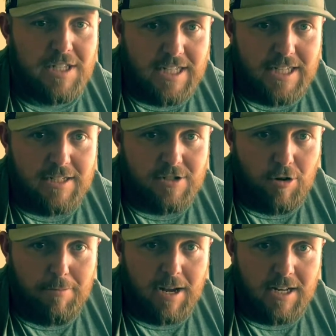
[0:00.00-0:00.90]
need to start
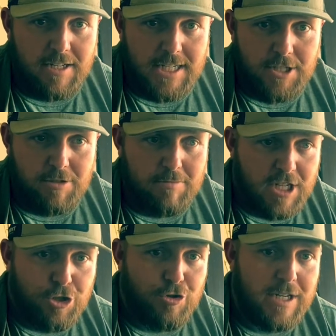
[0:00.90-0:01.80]
paying attention,
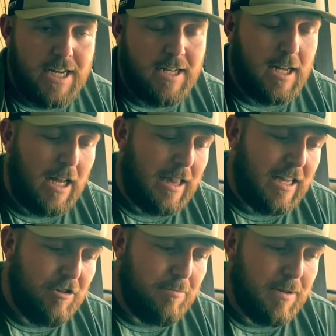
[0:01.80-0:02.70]
because you get a
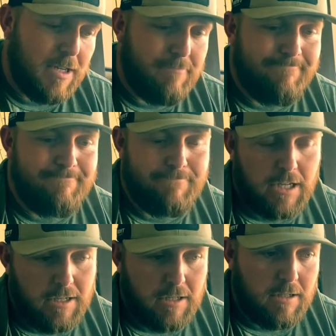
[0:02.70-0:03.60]
little bit
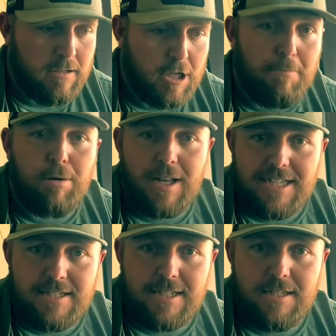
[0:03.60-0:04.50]

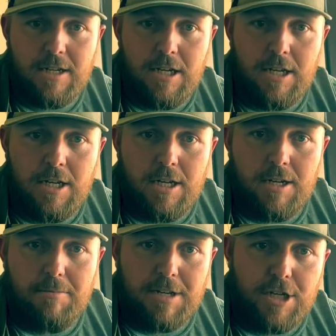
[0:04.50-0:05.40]
complacent
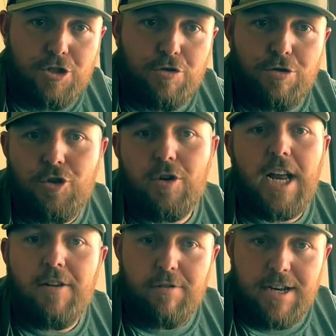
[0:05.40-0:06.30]
because you do it
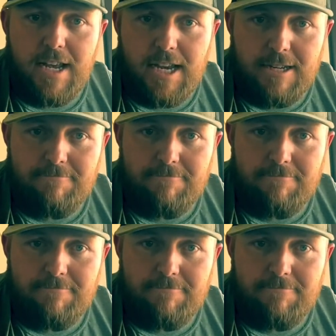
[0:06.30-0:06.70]
every day.